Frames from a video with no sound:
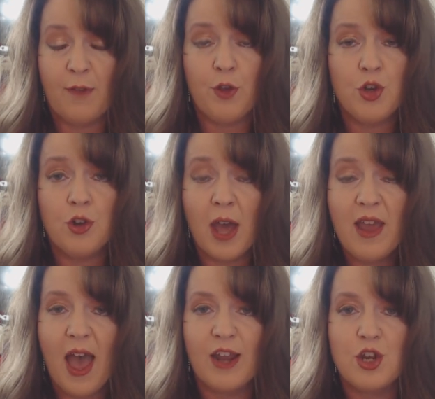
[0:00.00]
If you do not
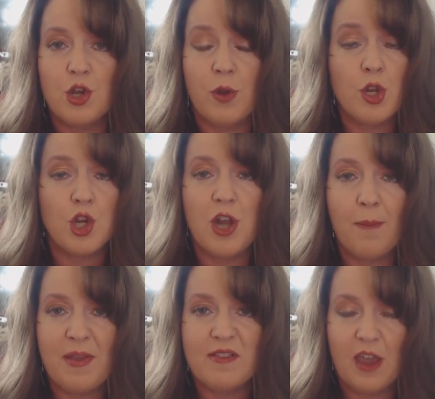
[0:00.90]
know how to do it, you should
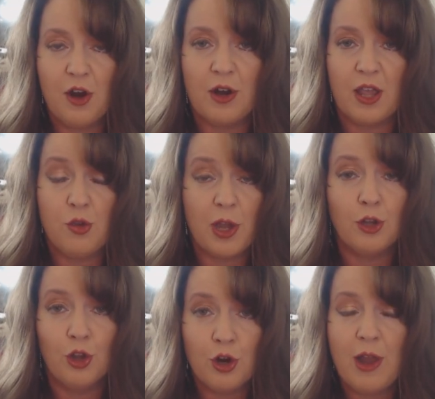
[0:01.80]
not be scared. You
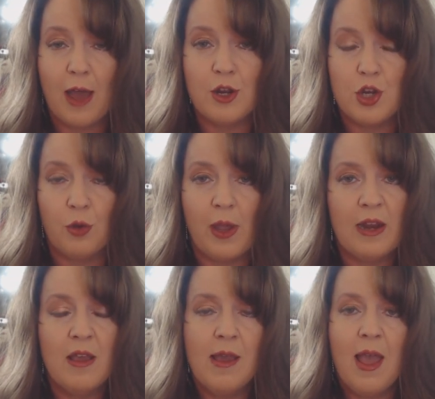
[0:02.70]
can learn how to do
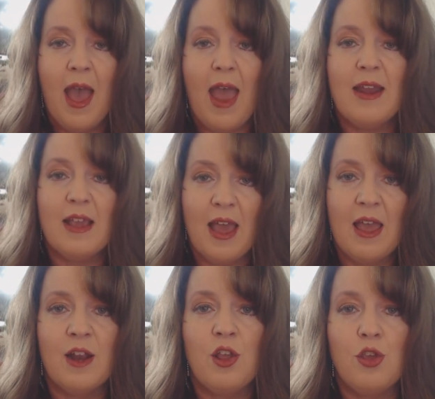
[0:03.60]
it and
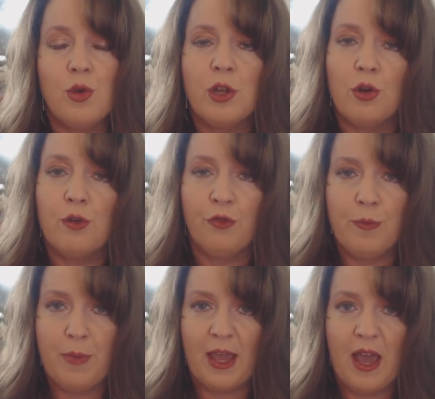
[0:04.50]
again, you can learn
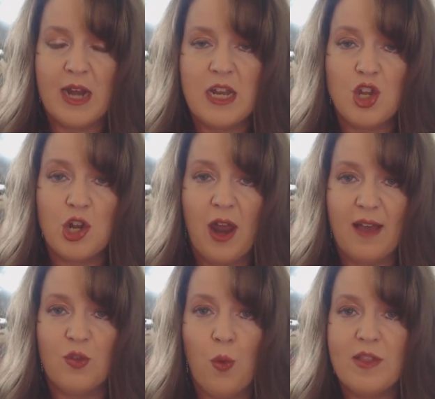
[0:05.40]
from me. I teach a
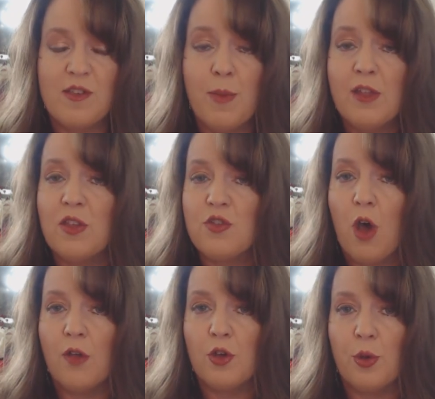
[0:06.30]
class once a month. It's
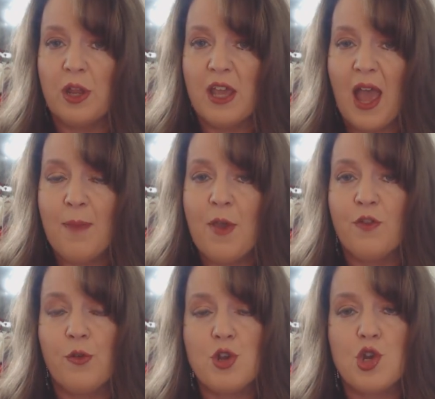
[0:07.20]
called The Golden Gap.
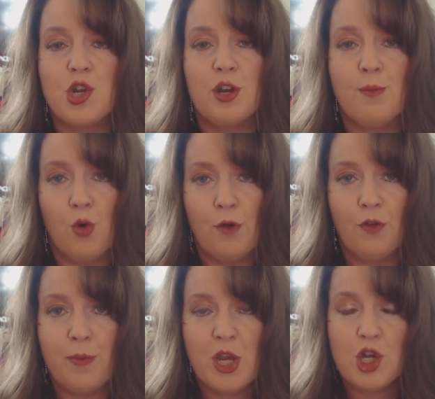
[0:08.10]
If you're interested in more
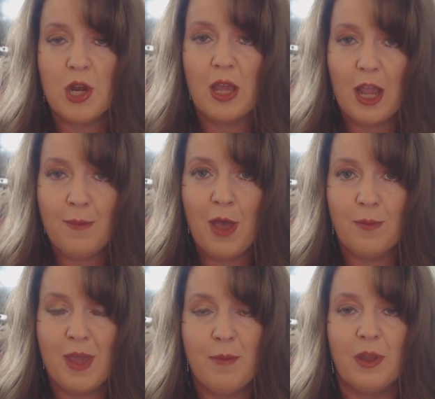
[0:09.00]
information, email
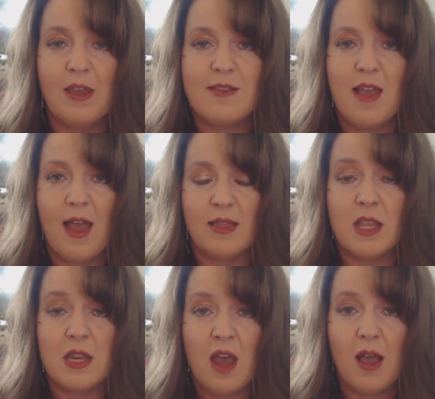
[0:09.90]
me at melissa at
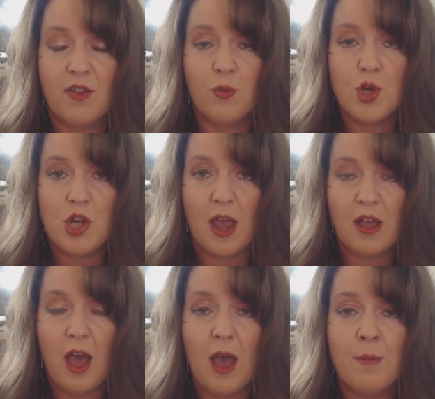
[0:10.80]

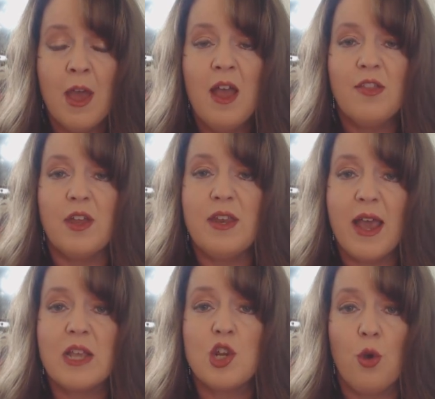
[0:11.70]
thestockswoosh.com. The
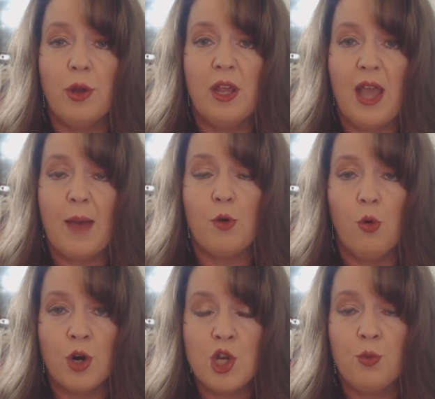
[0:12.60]
next Golden Gap
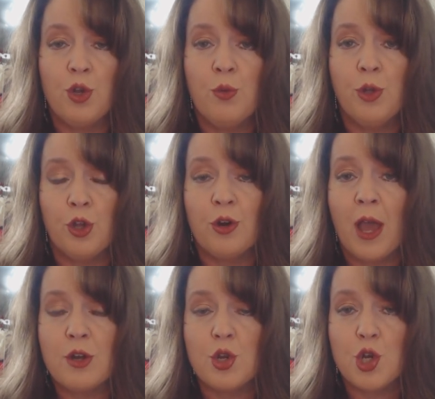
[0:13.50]
course where you will learn
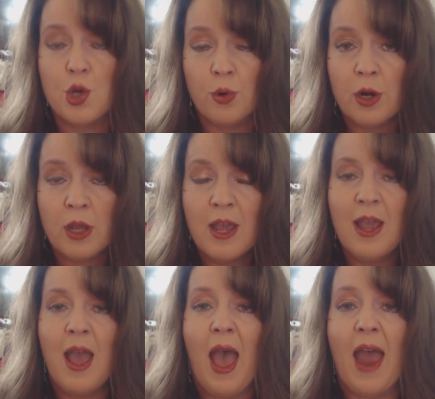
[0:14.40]
how to short
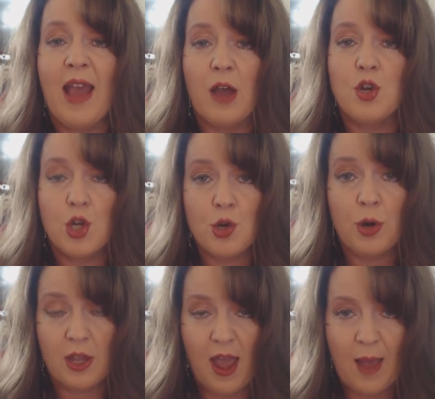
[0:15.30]
and how to
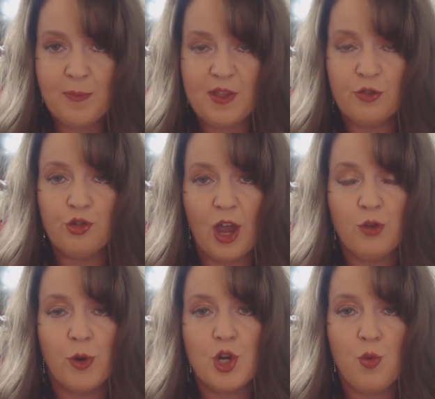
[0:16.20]
short gaps is
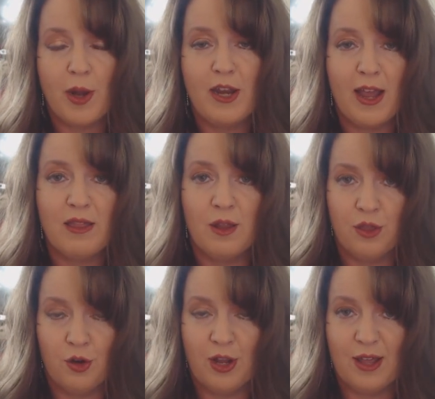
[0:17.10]
January 29th
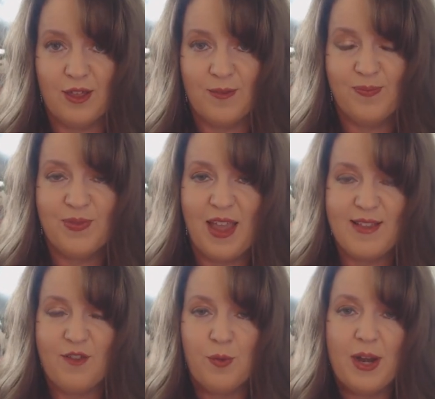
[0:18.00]
and 30th.
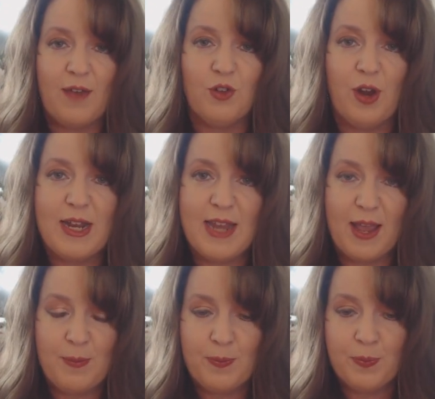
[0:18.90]
Thanks, everyone. Have a great
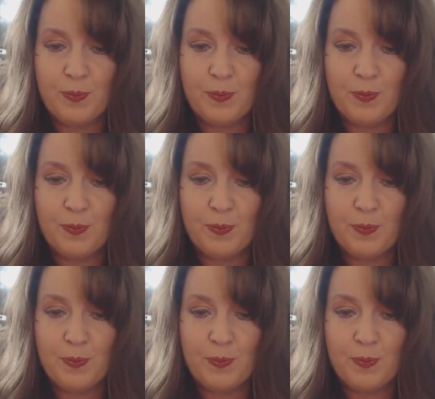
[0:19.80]
day.